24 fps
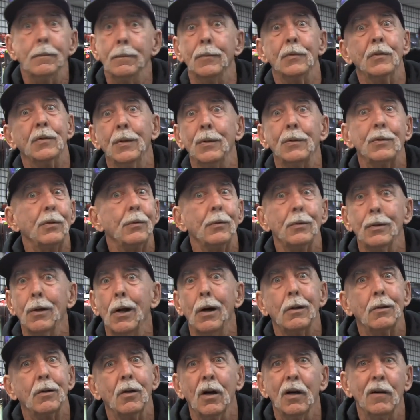censored,
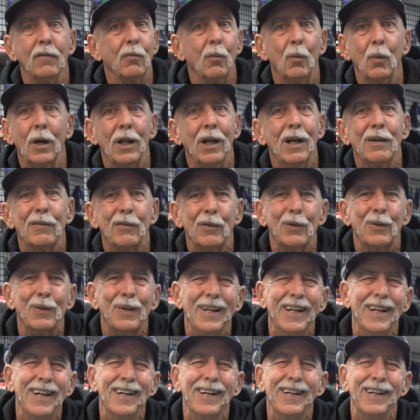knocked off, or whatever,
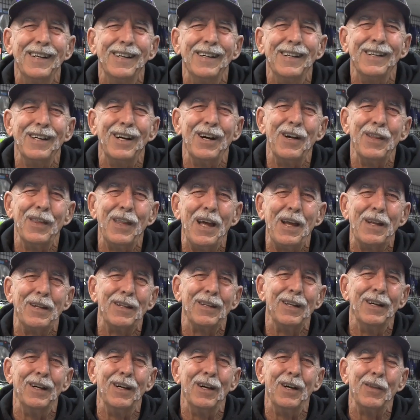on
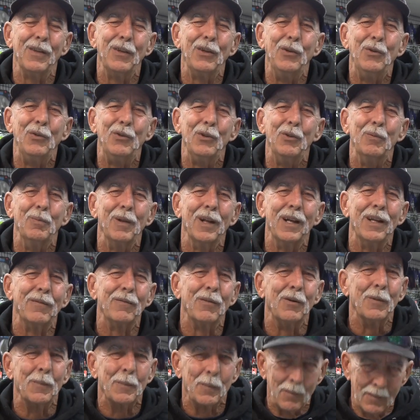the YouTube
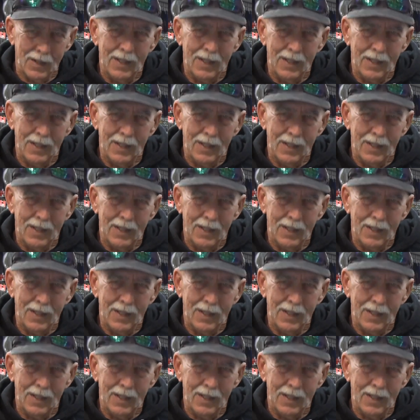platform.